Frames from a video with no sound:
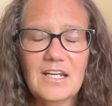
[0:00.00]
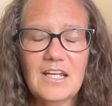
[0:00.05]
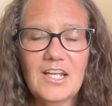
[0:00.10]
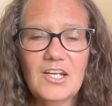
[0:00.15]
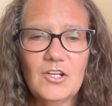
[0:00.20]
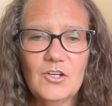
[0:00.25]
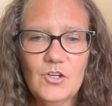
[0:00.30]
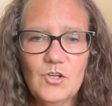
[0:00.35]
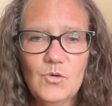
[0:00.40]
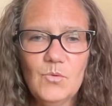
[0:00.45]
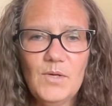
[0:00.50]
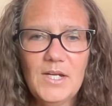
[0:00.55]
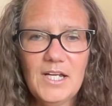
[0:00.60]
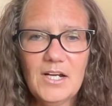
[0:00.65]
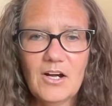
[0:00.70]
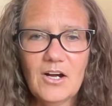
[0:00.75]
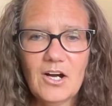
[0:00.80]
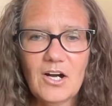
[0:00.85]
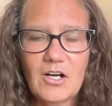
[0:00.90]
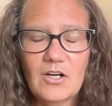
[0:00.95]
in who we
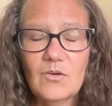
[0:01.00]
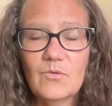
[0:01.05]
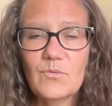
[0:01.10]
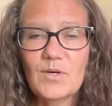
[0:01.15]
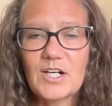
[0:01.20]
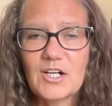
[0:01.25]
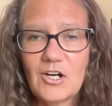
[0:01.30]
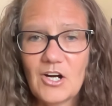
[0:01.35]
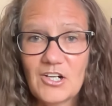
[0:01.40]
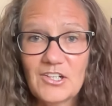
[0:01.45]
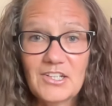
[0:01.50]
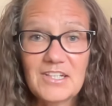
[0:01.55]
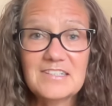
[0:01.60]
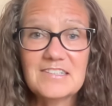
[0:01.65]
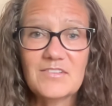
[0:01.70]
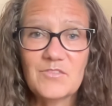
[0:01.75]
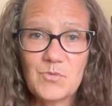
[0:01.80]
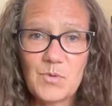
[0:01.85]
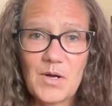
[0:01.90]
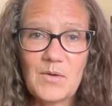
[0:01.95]
are regardless
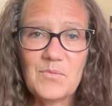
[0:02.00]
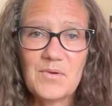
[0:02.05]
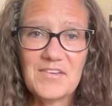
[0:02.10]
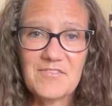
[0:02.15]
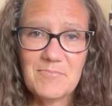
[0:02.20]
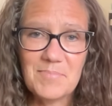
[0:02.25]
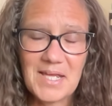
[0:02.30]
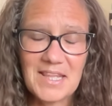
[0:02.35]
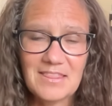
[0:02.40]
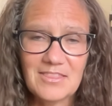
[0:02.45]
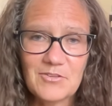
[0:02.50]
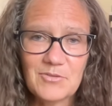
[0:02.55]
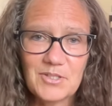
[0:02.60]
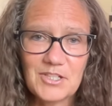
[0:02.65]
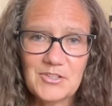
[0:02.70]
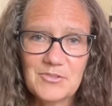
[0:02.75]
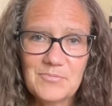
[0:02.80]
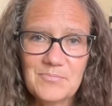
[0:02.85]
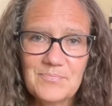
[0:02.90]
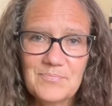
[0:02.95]
of what we've been through.